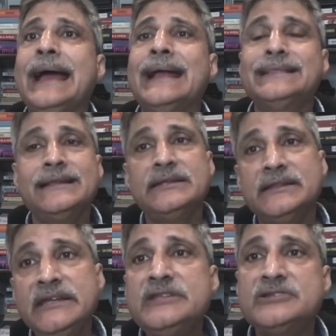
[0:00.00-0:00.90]
And then the
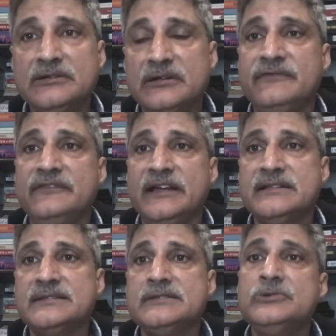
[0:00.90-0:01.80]
knee-jerk
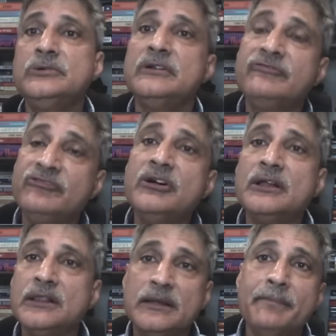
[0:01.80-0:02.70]
reflex is you
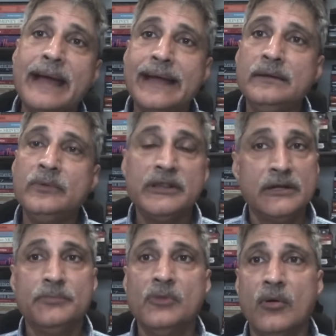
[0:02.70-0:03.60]
refer the man with
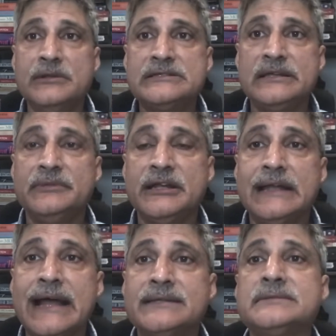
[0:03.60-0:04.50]
an abnormal semen
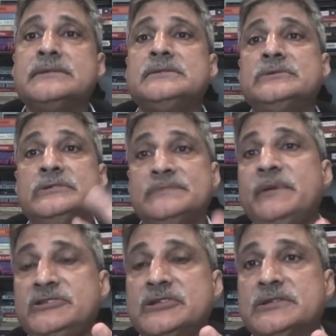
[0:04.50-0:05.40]
analysis to a
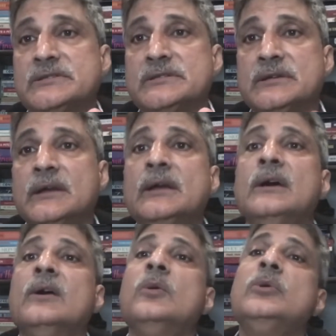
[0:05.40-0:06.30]
specialist
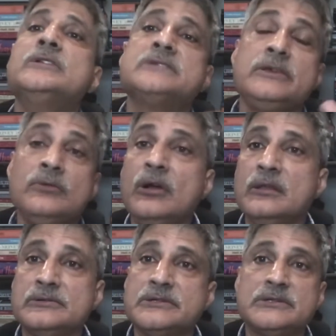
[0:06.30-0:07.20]
who is a
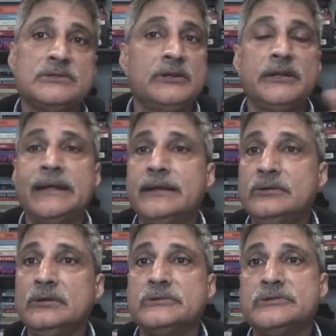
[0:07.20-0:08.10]
urologist or an
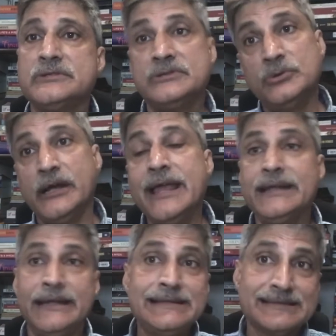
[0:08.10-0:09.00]
andrologist, who
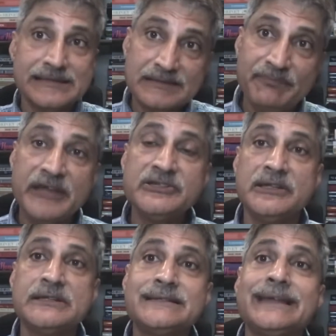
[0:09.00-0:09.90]
again is a
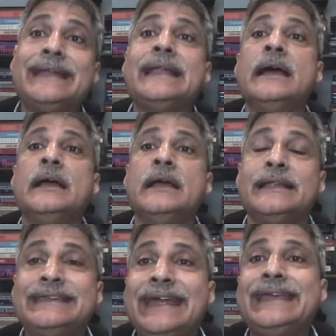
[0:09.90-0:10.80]
specialist in
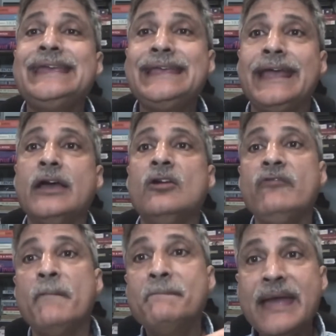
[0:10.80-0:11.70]
taking care
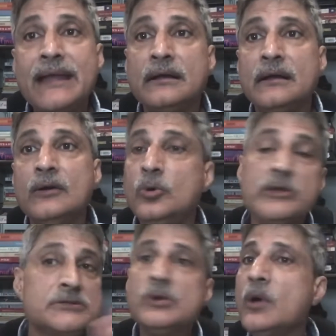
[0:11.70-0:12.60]
of men, who
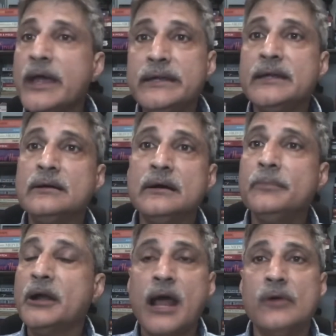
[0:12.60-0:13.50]
has no idea
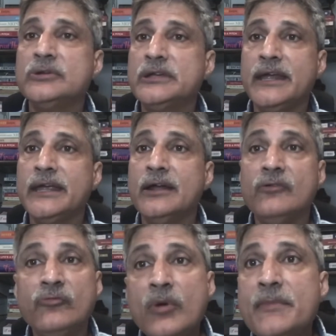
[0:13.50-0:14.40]
about how to take care
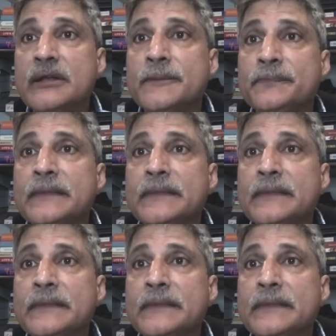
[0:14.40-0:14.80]
of women.